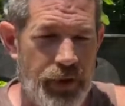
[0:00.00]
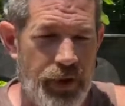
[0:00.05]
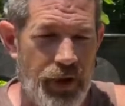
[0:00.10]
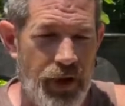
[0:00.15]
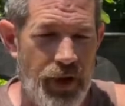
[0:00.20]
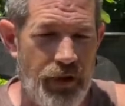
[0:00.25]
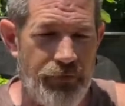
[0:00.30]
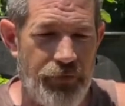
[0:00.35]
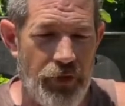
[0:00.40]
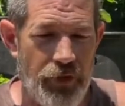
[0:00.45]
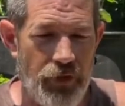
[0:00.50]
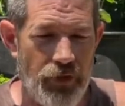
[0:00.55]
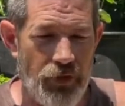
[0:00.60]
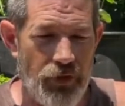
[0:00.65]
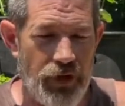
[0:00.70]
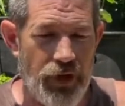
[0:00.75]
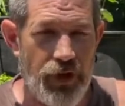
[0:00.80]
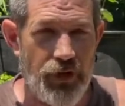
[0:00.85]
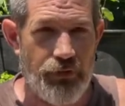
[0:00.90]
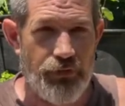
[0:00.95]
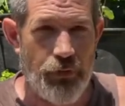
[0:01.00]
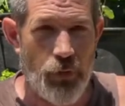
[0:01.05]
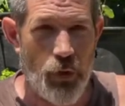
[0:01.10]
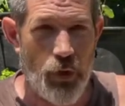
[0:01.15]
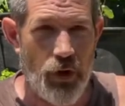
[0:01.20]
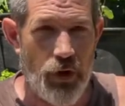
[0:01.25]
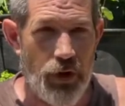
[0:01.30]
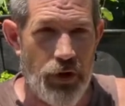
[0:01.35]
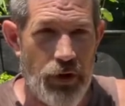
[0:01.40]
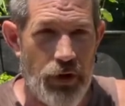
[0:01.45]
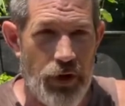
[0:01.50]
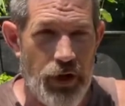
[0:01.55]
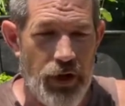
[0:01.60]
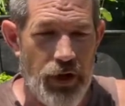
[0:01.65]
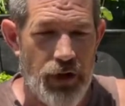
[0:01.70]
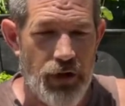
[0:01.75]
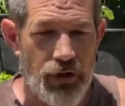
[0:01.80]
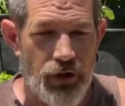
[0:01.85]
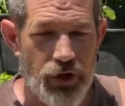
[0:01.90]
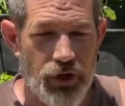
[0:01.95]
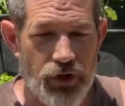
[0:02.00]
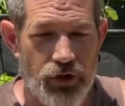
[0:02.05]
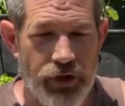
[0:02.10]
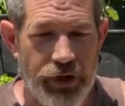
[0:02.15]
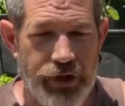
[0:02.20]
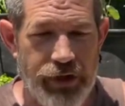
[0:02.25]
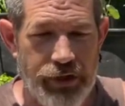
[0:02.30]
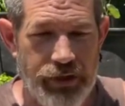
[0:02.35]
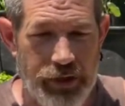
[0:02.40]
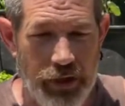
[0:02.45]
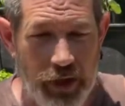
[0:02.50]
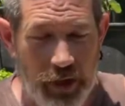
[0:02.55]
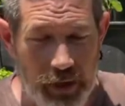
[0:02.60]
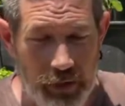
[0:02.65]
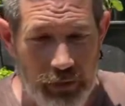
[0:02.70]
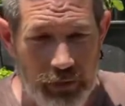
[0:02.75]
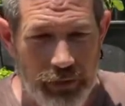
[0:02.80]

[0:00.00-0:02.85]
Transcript: if you're looking for stricta